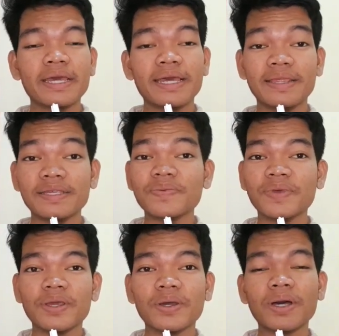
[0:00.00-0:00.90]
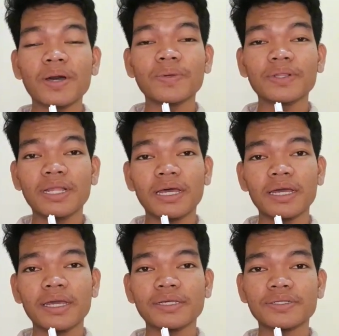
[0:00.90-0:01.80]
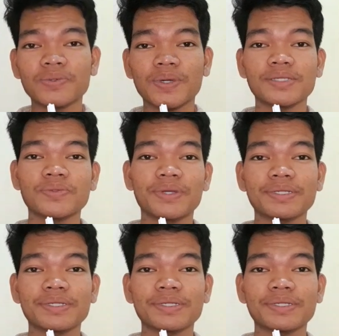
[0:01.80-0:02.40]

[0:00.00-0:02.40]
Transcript: In this video, I would like to answer